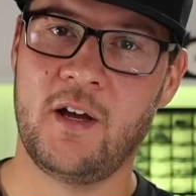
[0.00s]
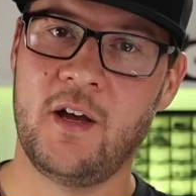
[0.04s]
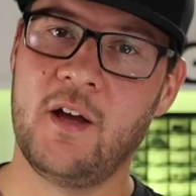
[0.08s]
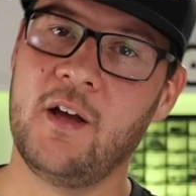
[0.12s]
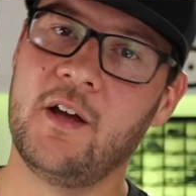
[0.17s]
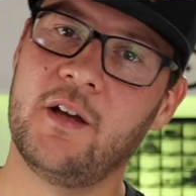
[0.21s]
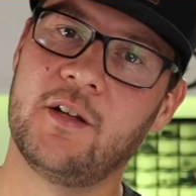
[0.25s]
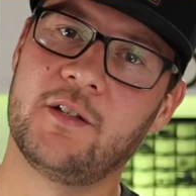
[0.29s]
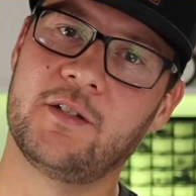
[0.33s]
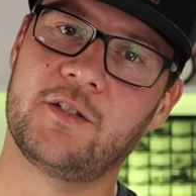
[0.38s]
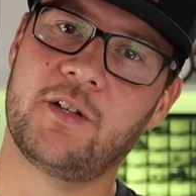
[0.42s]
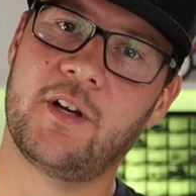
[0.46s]

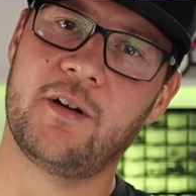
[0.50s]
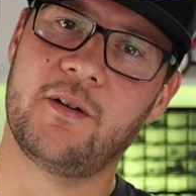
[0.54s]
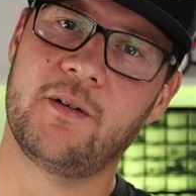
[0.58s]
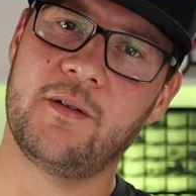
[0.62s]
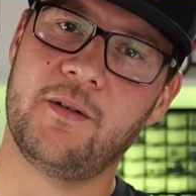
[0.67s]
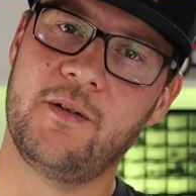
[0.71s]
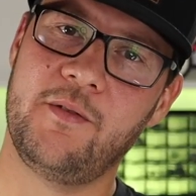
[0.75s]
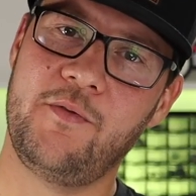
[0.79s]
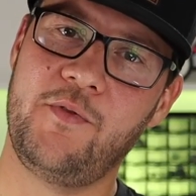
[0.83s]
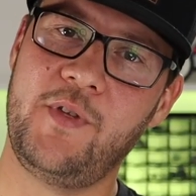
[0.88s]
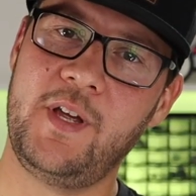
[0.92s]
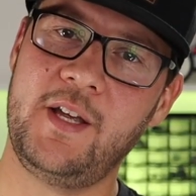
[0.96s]
So
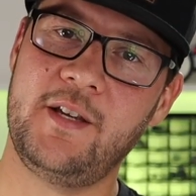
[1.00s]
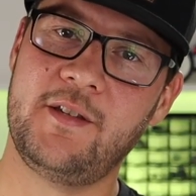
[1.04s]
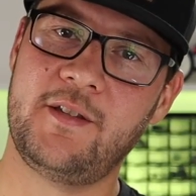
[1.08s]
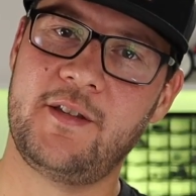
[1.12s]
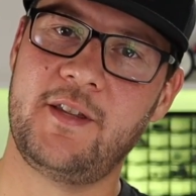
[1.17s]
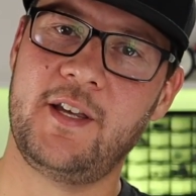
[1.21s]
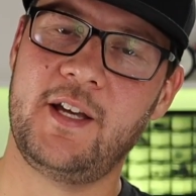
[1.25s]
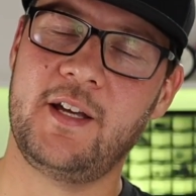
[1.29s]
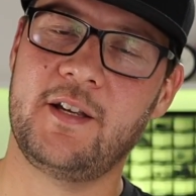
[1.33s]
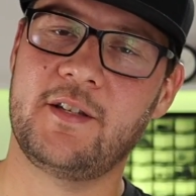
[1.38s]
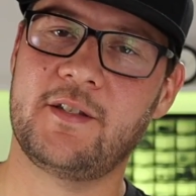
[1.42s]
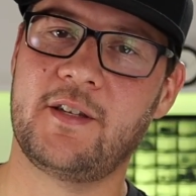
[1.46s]
these
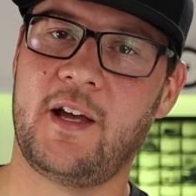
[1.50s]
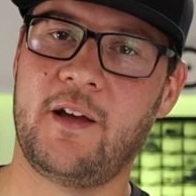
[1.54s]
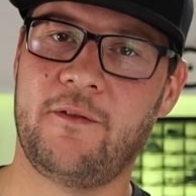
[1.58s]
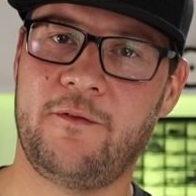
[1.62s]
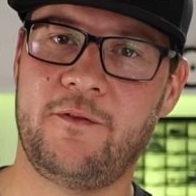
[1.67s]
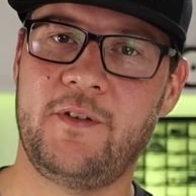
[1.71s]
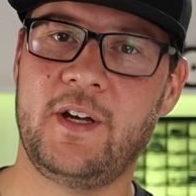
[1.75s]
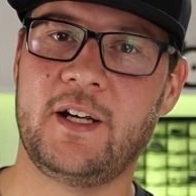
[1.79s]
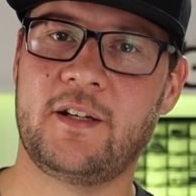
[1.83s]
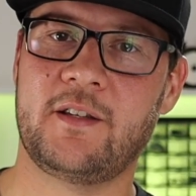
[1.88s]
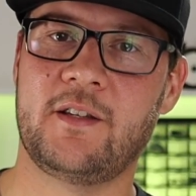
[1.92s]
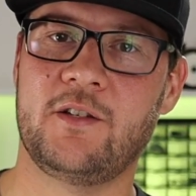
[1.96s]
things
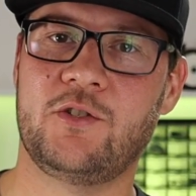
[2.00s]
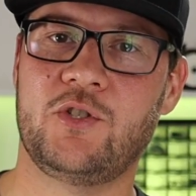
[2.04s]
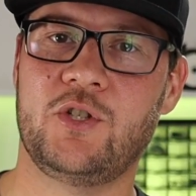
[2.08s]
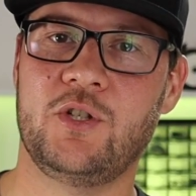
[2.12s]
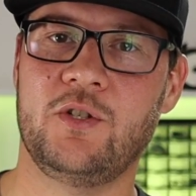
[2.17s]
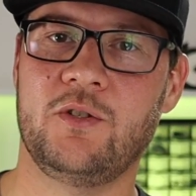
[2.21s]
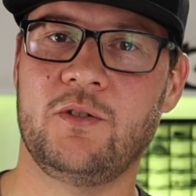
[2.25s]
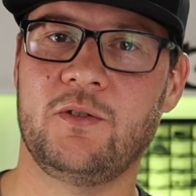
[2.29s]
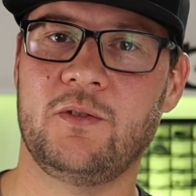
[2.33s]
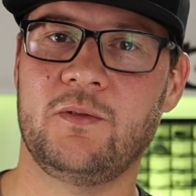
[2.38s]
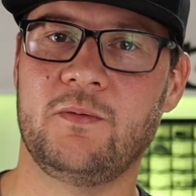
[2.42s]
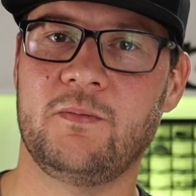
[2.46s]
affect the
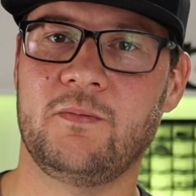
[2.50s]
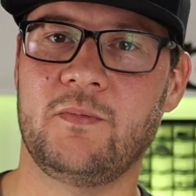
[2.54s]
tune,